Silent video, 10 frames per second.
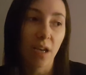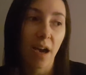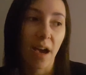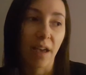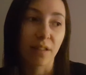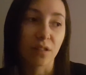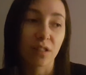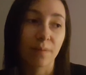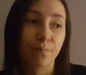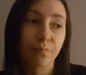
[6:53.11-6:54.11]
And
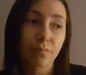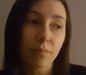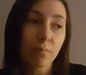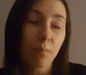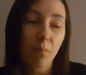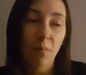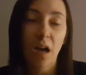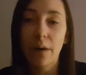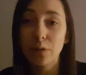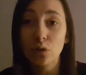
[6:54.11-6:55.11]

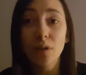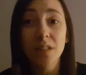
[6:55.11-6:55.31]
I was going